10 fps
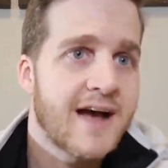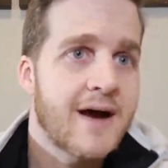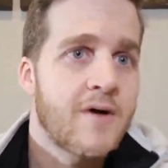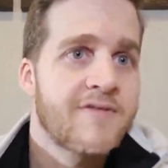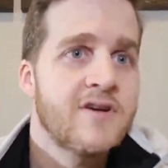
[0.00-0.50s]

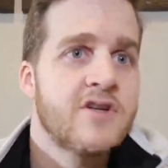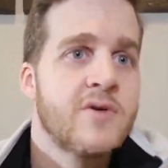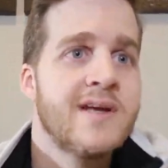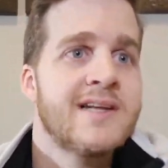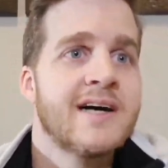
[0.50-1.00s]
How often do
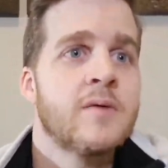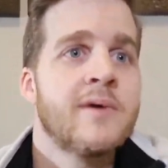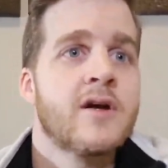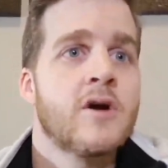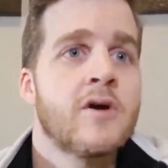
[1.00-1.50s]
you eat
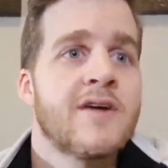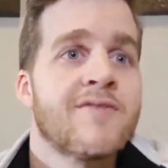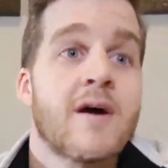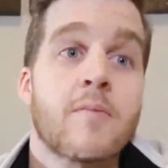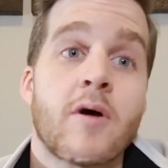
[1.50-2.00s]
almond and coconut
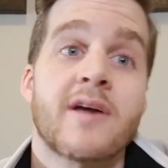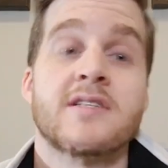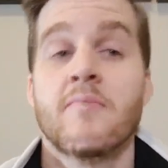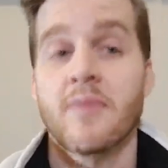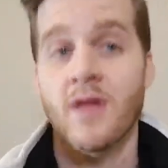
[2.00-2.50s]
flour products?